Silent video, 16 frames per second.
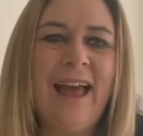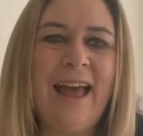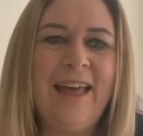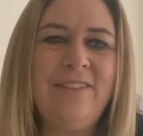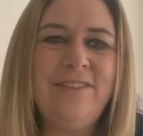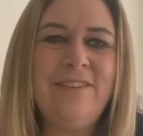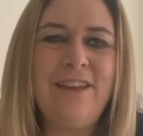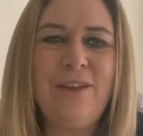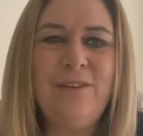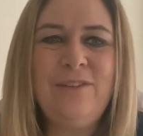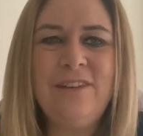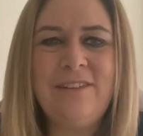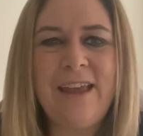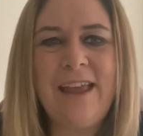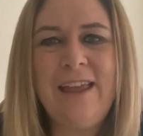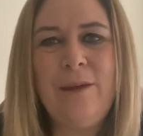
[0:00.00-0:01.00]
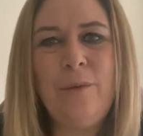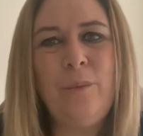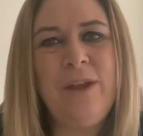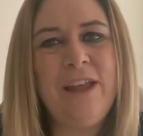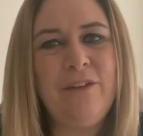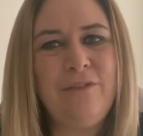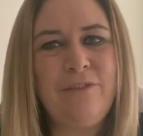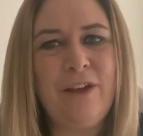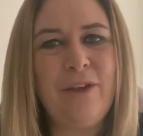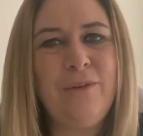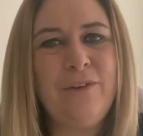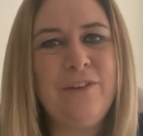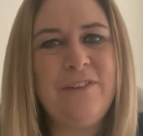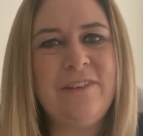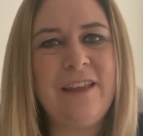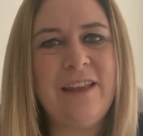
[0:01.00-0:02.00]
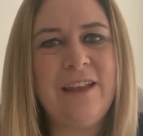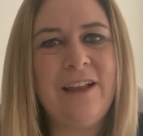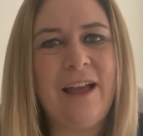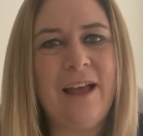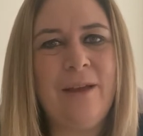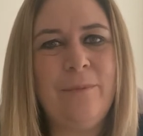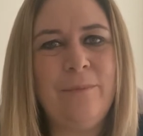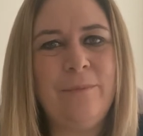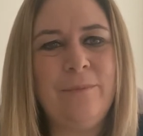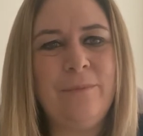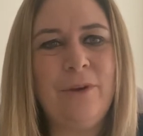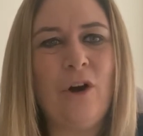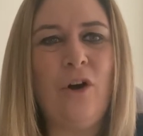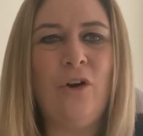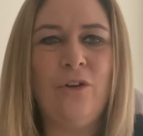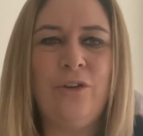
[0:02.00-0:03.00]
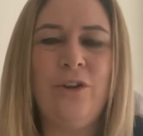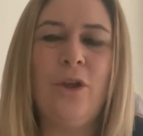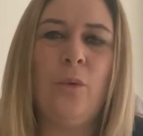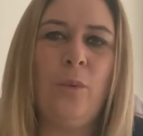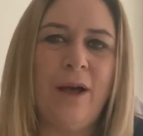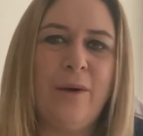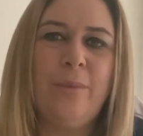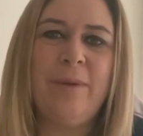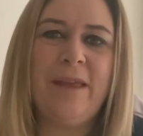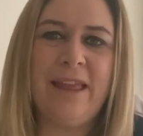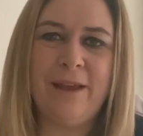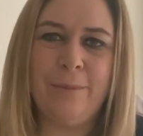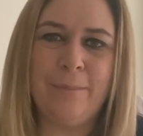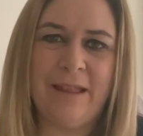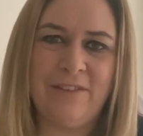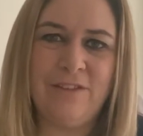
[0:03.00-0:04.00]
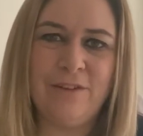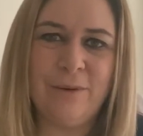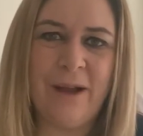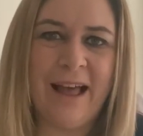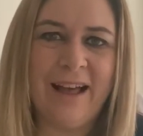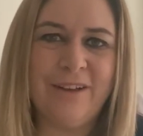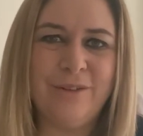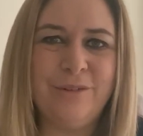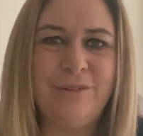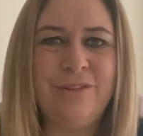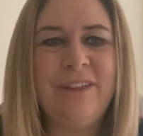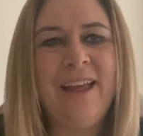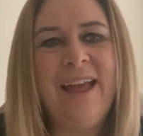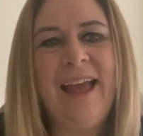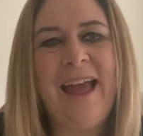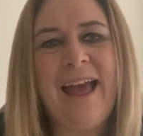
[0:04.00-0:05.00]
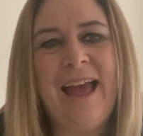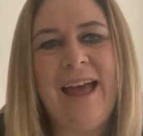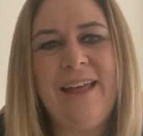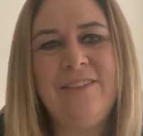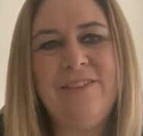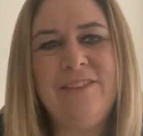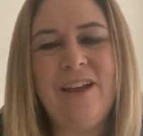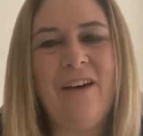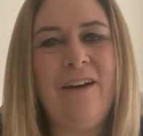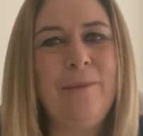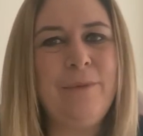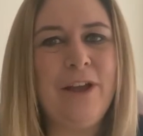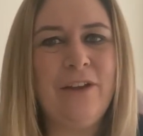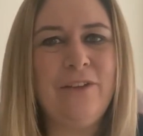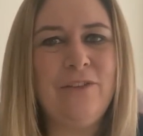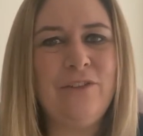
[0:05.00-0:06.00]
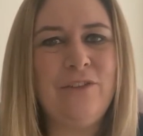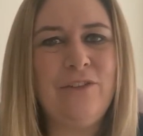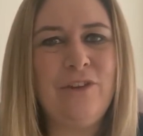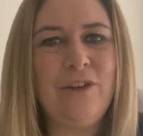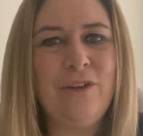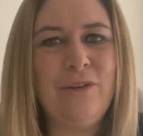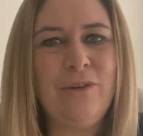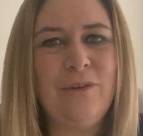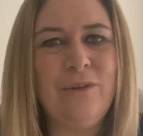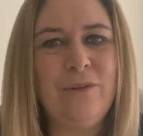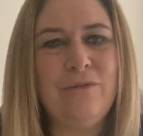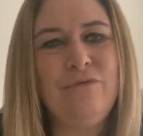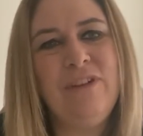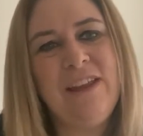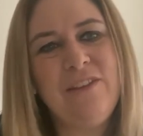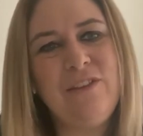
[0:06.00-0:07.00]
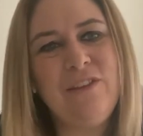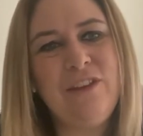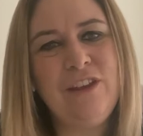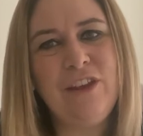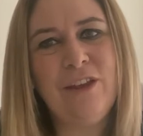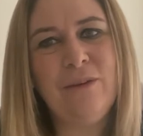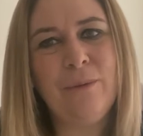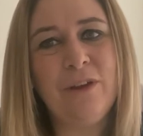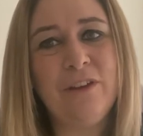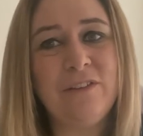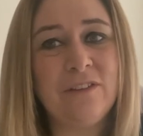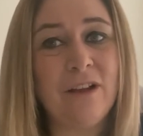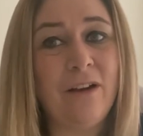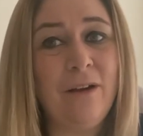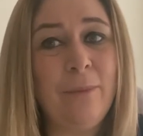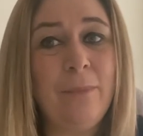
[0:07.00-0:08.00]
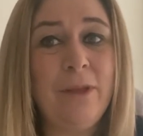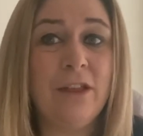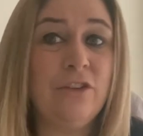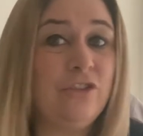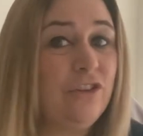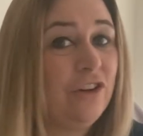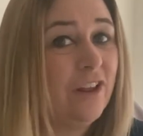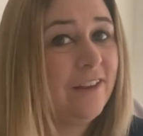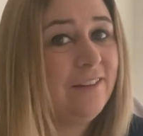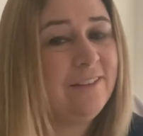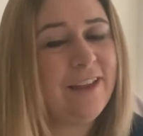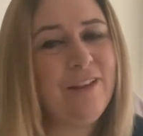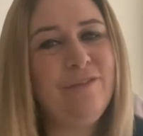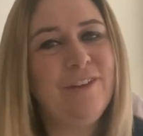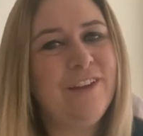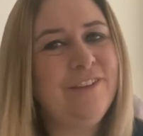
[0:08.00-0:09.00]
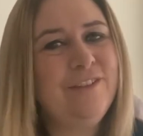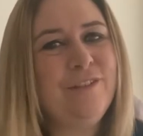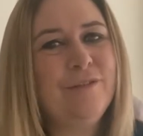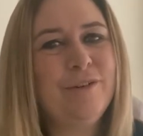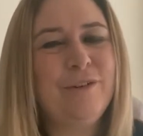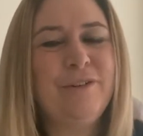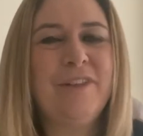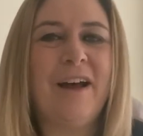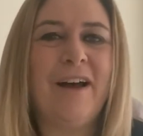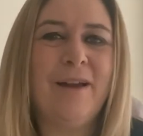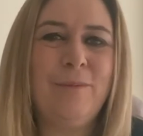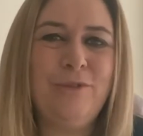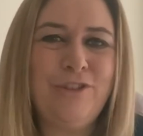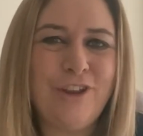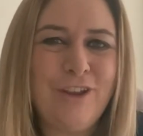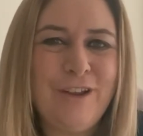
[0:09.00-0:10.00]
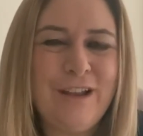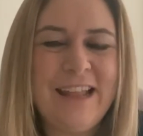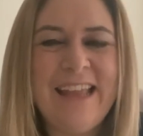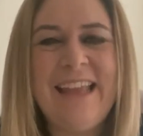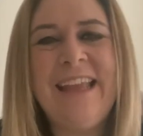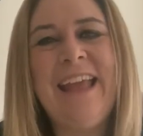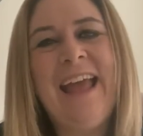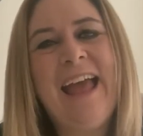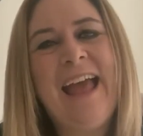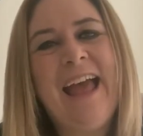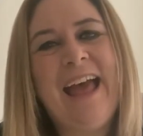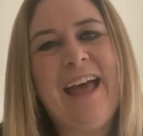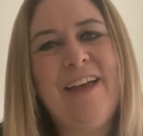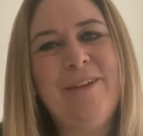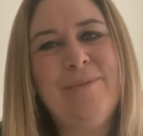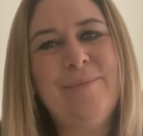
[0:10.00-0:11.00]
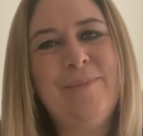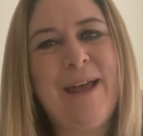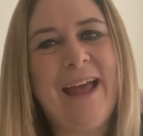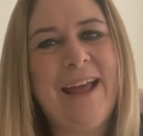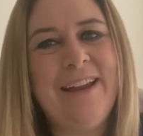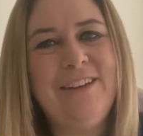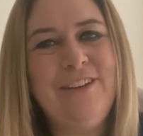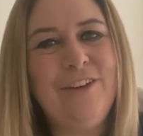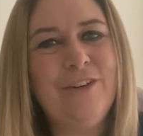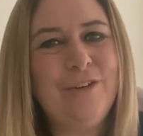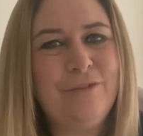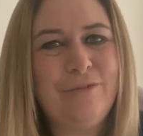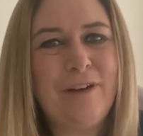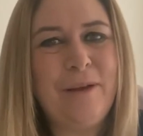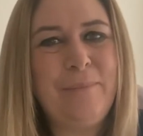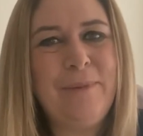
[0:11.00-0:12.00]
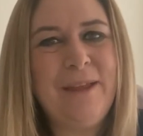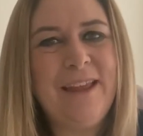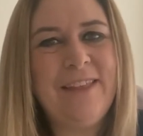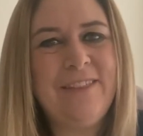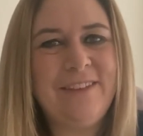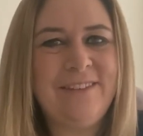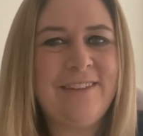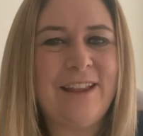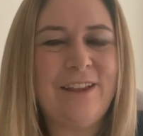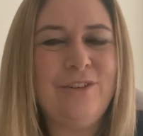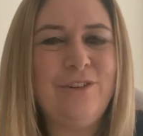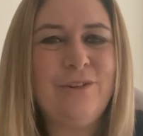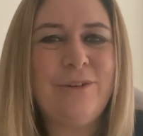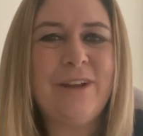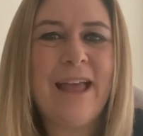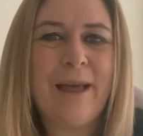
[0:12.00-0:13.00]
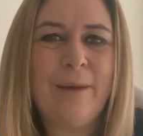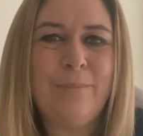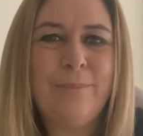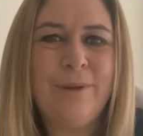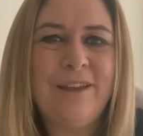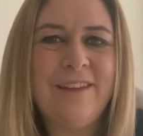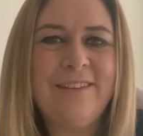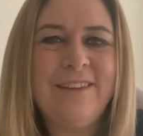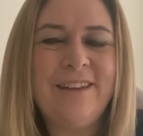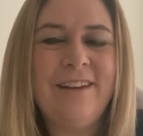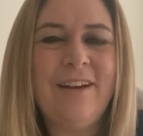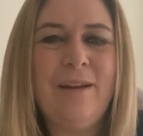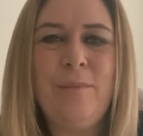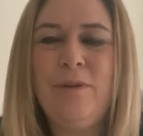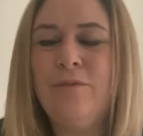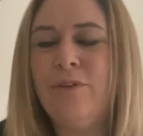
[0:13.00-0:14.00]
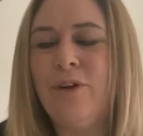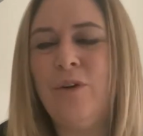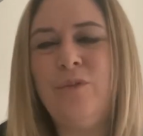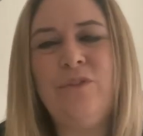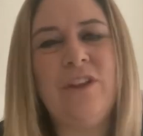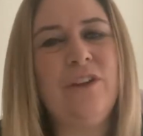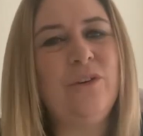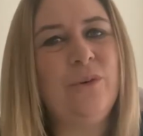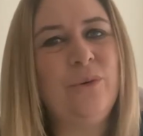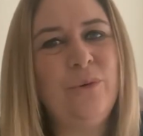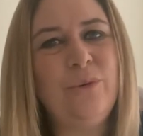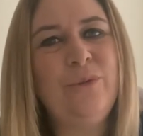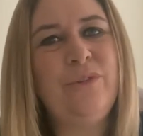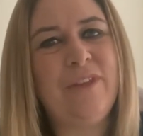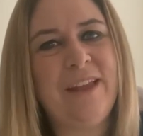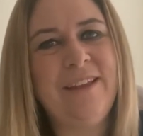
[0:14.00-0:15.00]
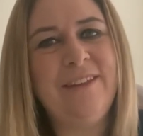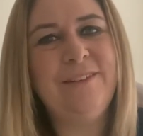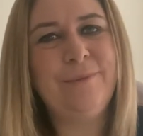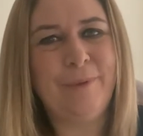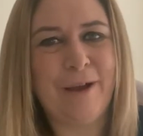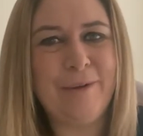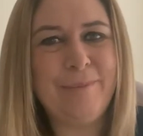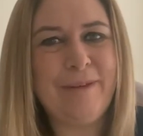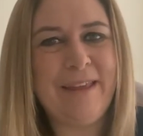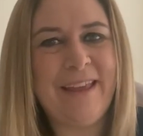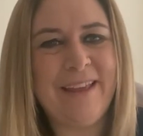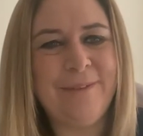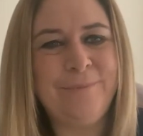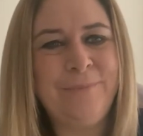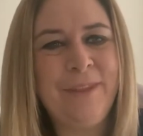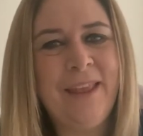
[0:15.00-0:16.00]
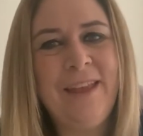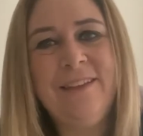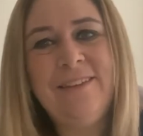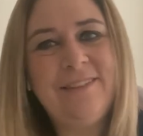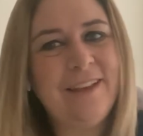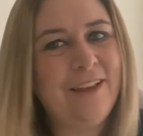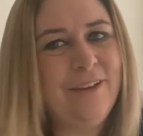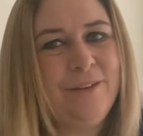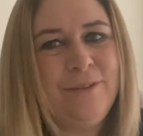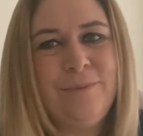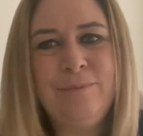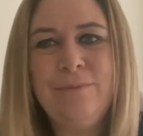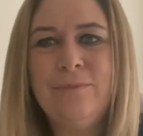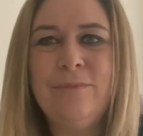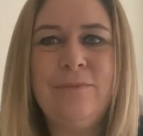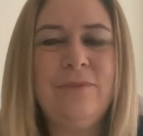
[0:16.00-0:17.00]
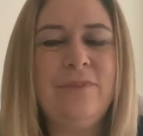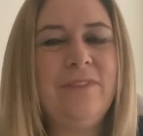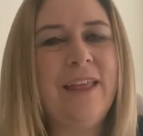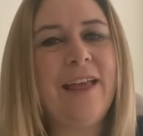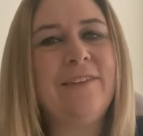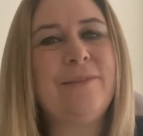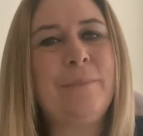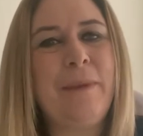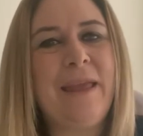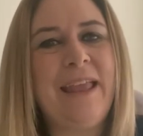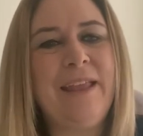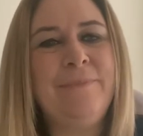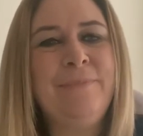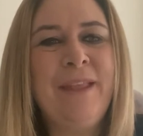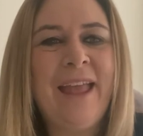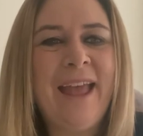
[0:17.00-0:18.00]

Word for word: And so today we are focusing on well-being and mental health, and I'm going to read to you a psalm. And should I say first of all that I'm Julie, and you'll find me at the Central Campus, and I'm involved in all things well-being, so that's me.